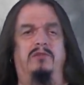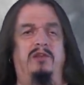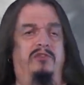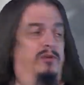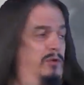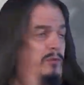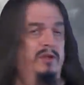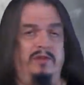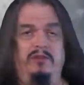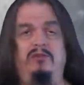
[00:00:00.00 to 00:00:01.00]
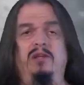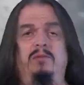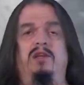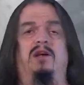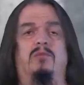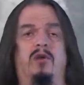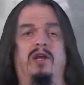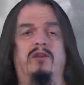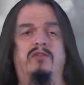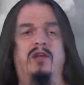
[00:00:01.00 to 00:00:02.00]
trees and what would eventually become
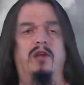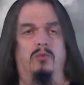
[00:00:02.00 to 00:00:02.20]
whales